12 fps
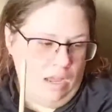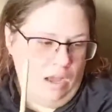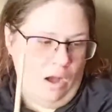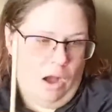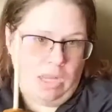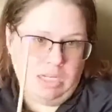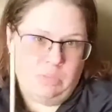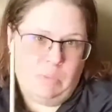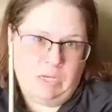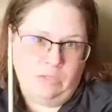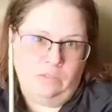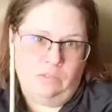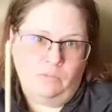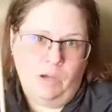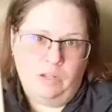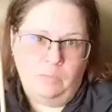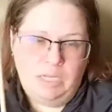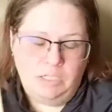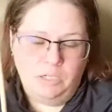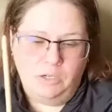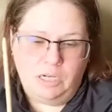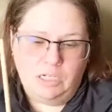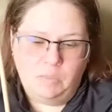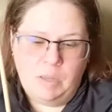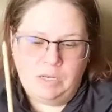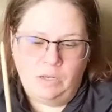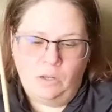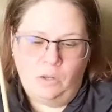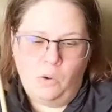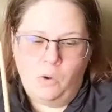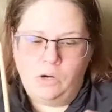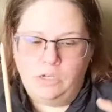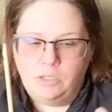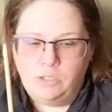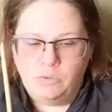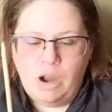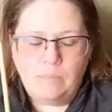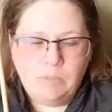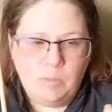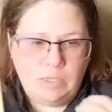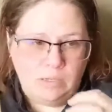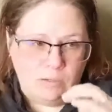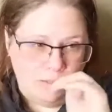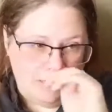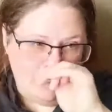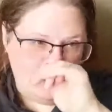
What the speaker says: on a spindle, whether it be a Turkish spindle or a drop spindle that